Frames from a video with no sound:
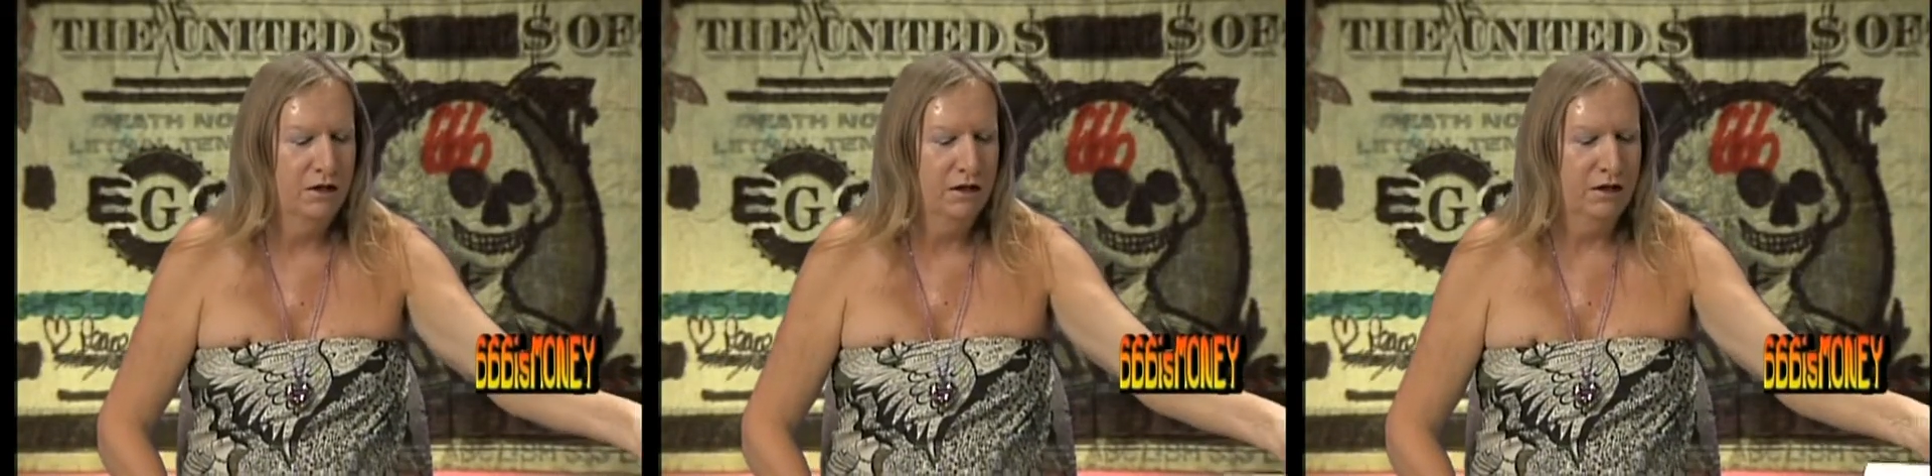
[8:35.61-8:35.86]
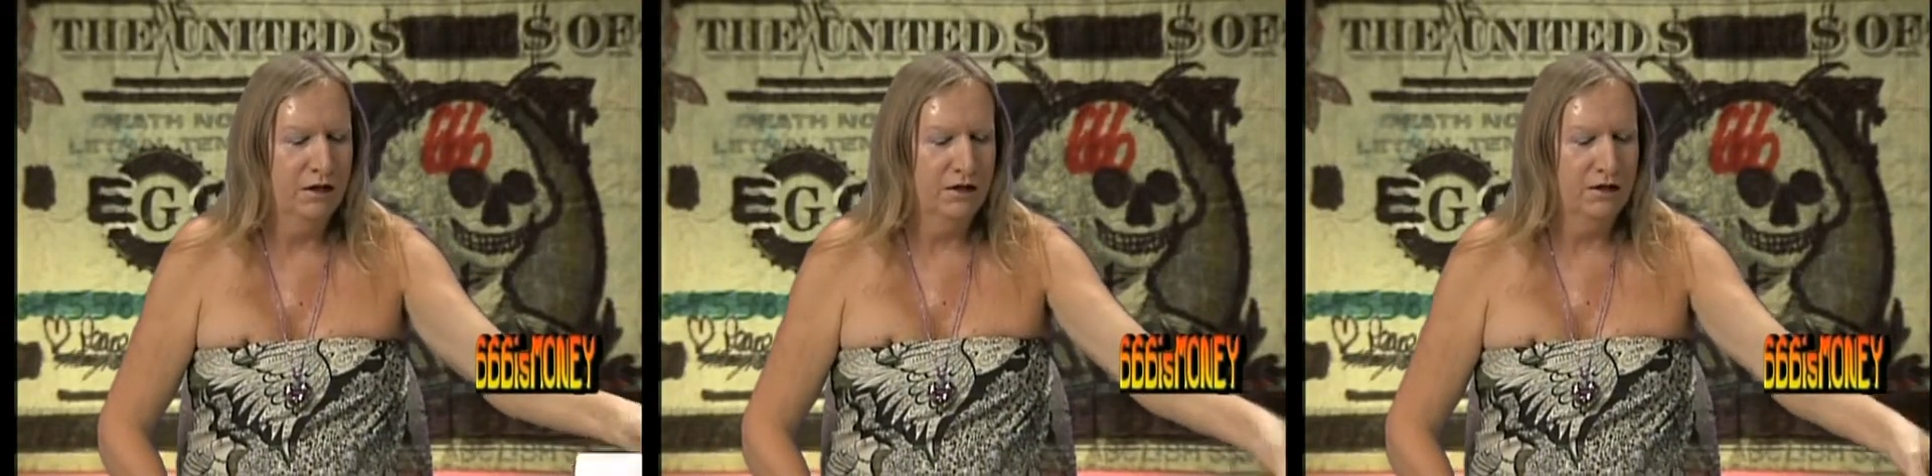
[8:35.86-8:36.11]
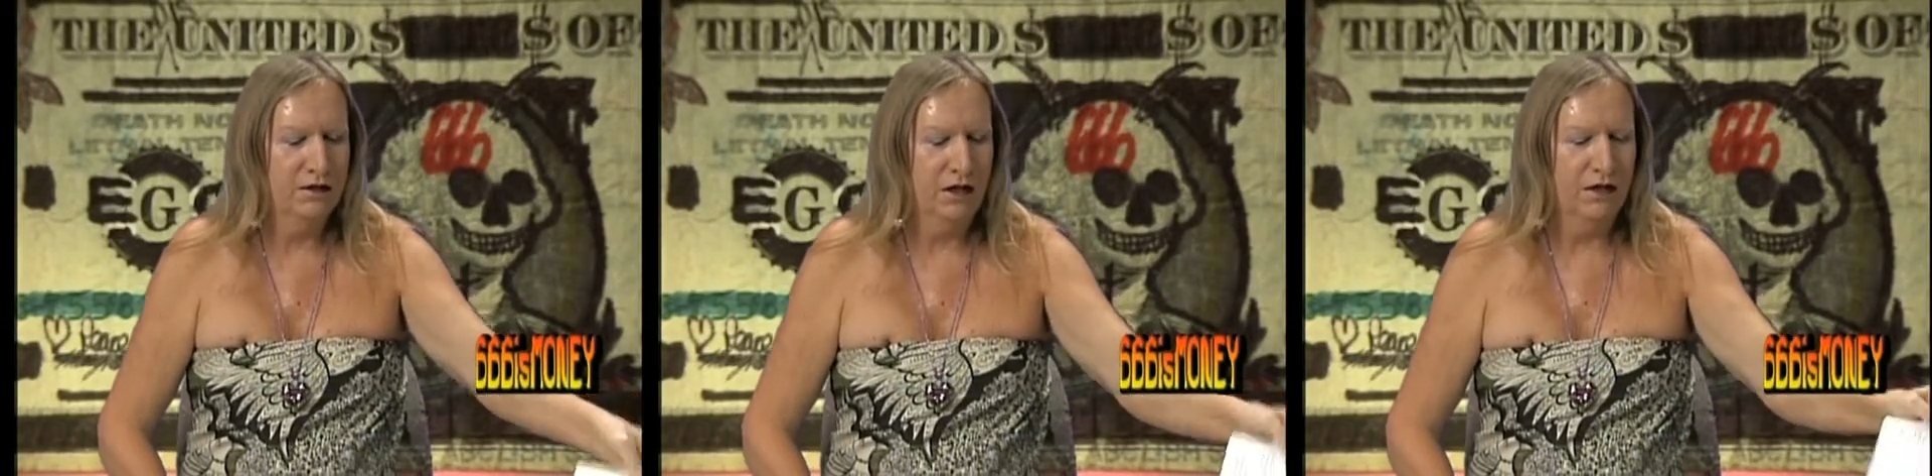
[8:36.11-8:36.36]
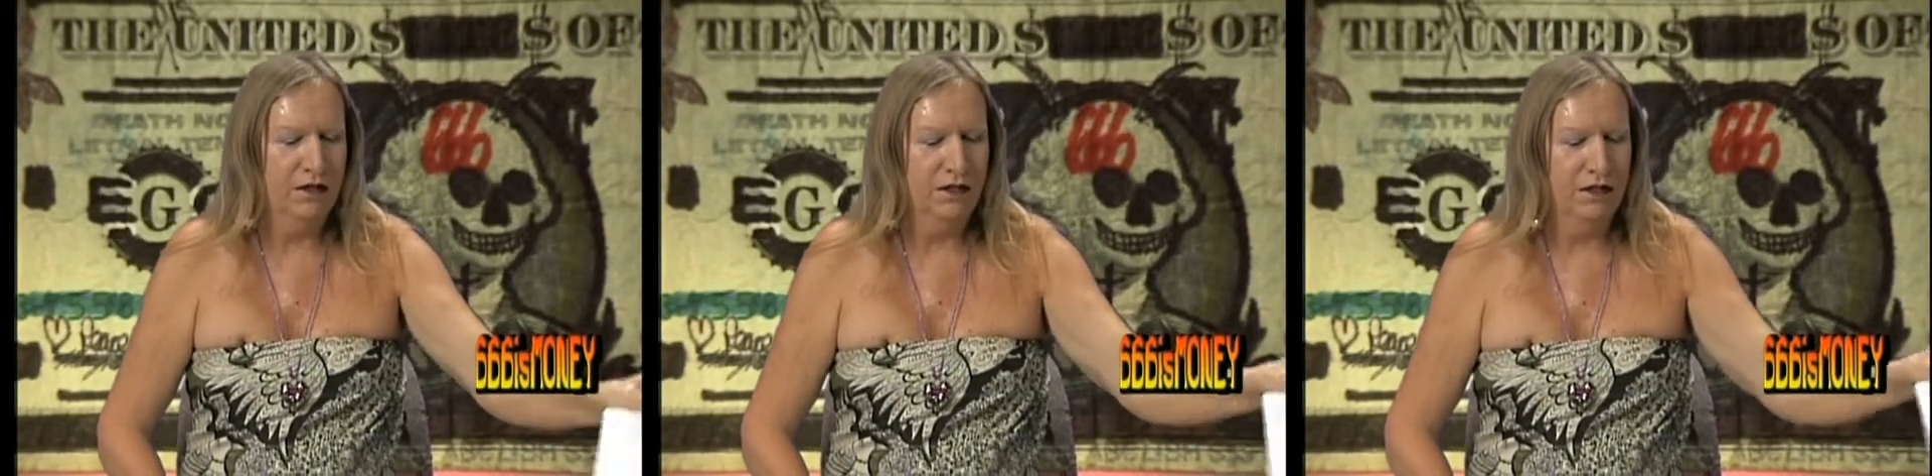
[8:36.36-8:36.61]
and the
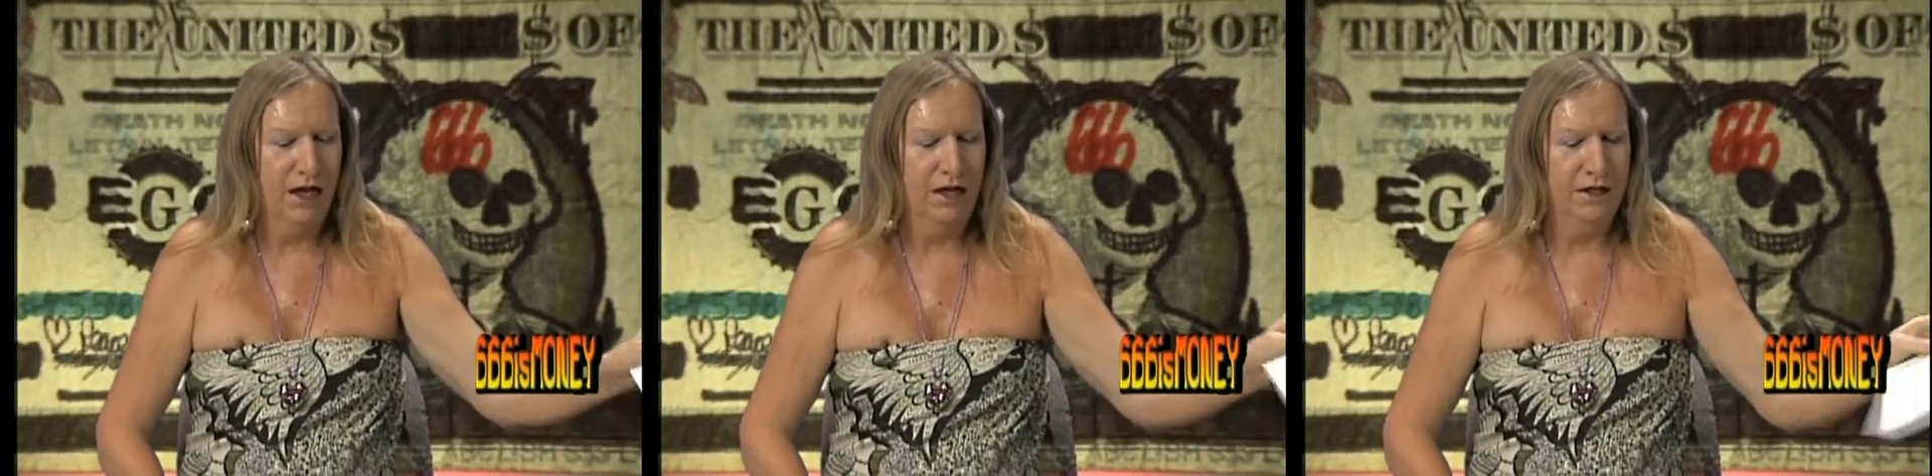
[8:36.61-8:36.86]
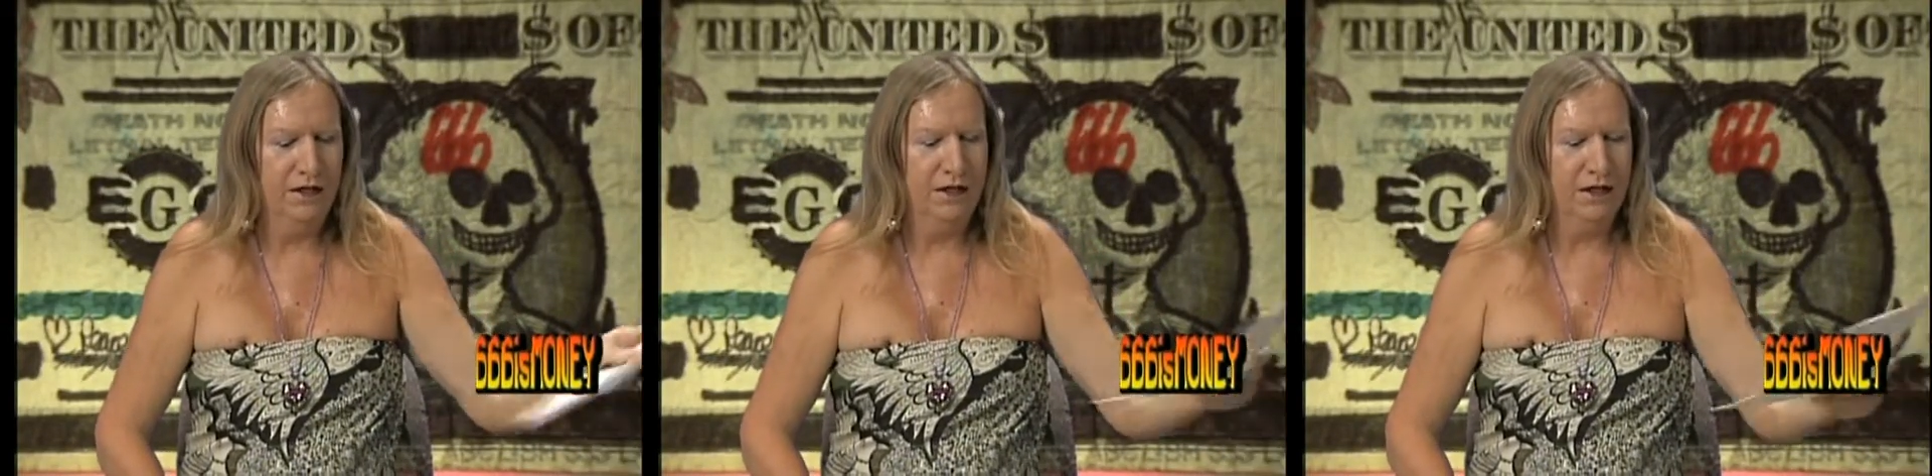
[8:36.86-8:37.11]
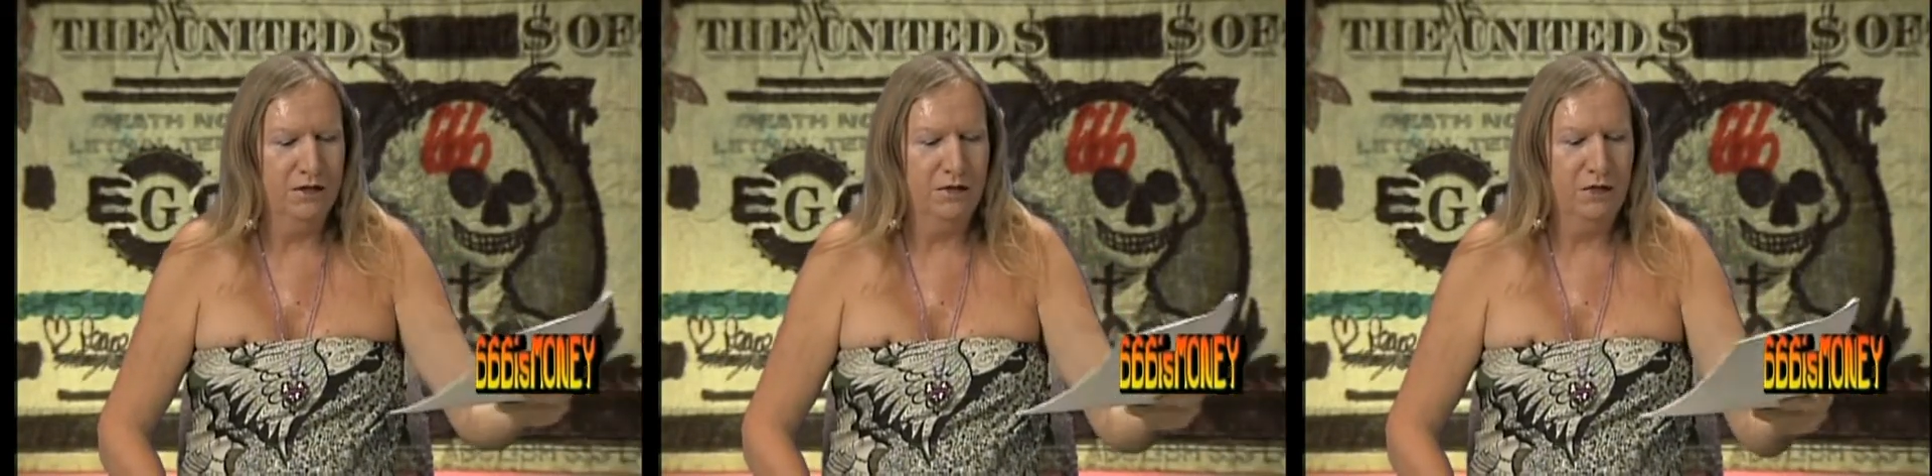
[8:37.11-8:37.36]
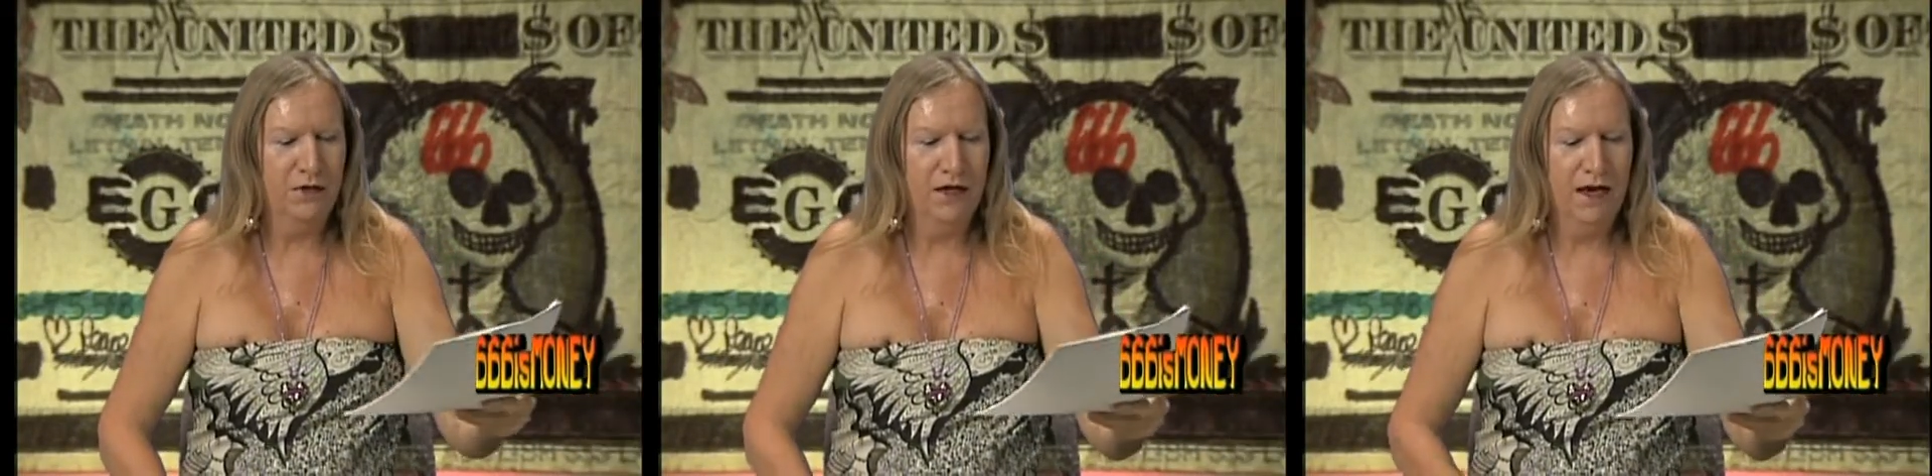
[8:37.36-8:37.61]
sun is shining, it gets
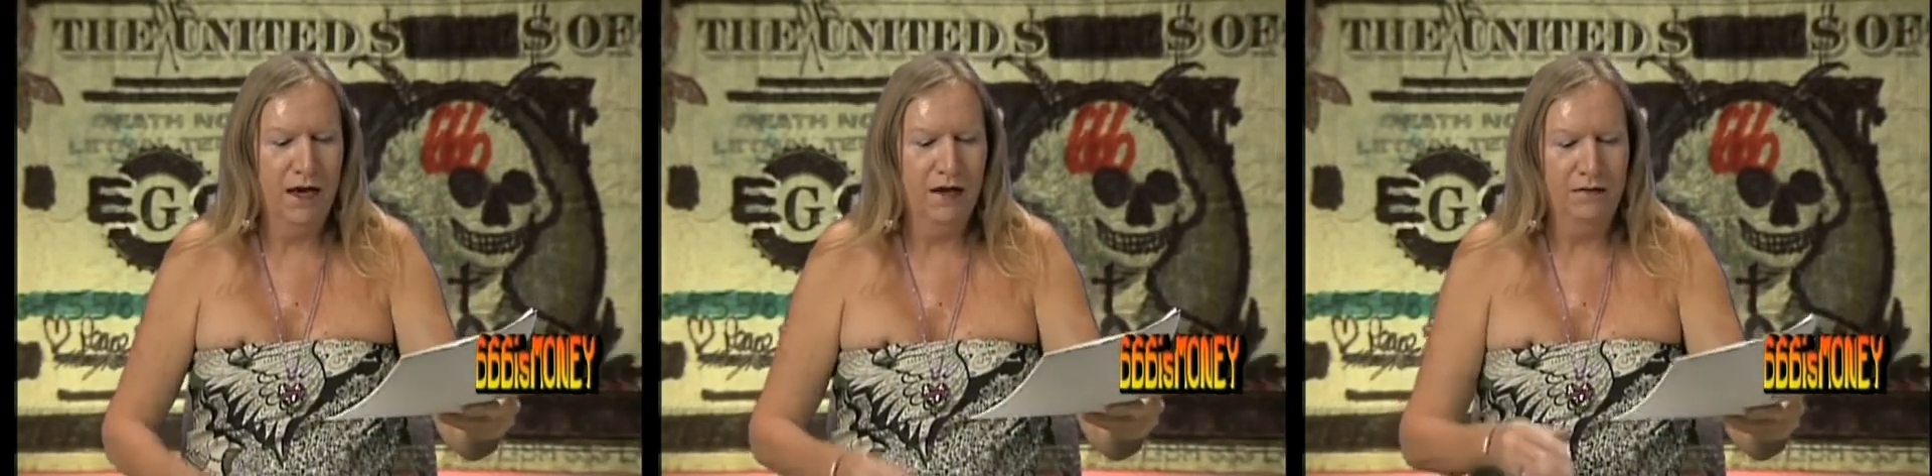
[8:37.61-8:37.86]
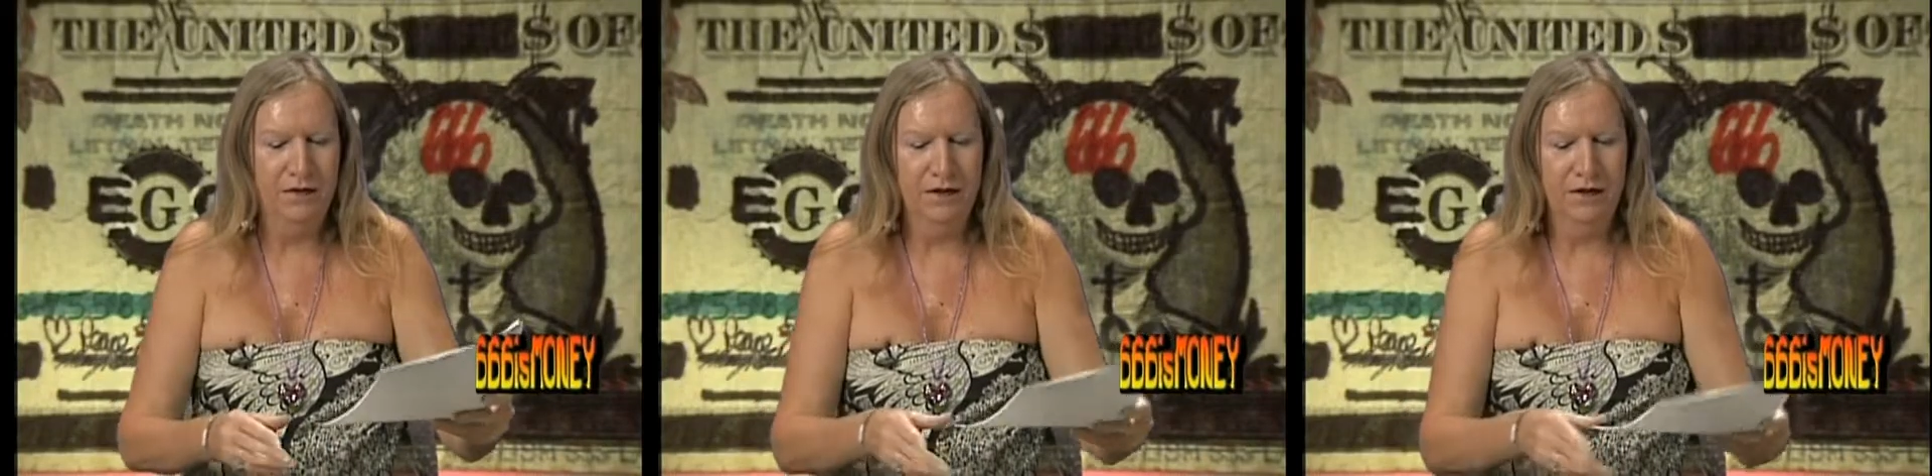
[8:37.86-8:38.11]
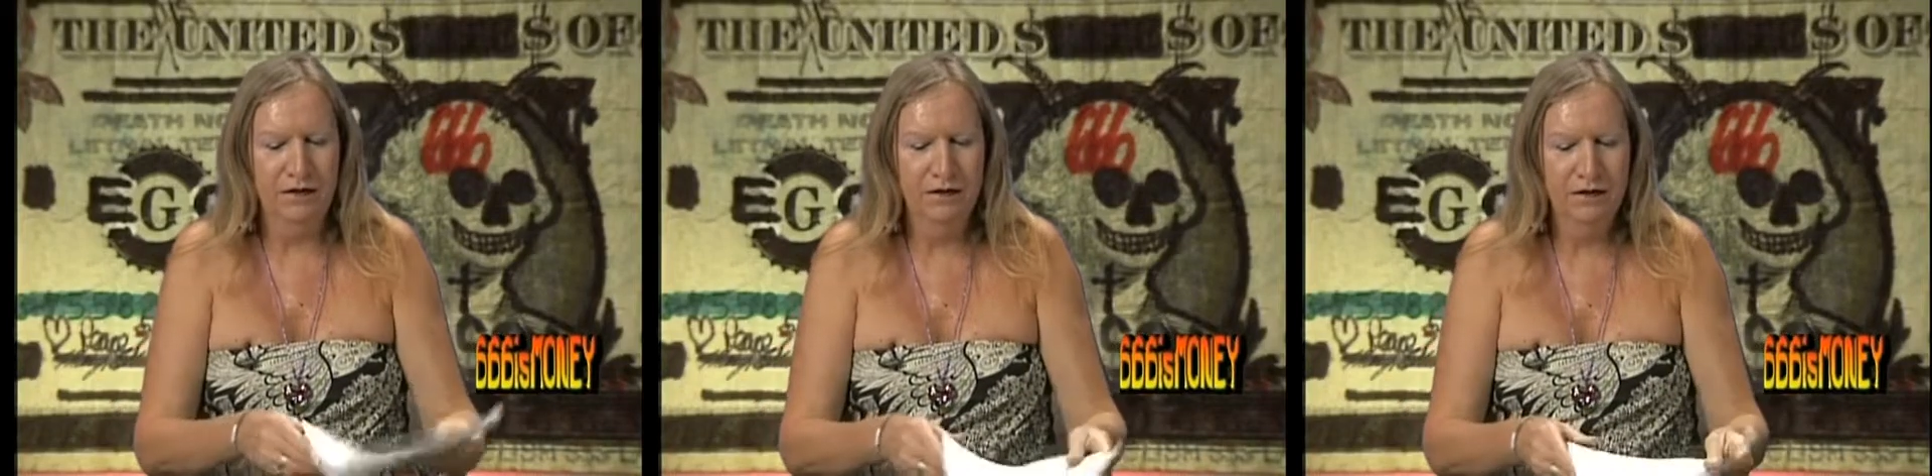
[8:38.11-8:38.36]
pretty hot in there.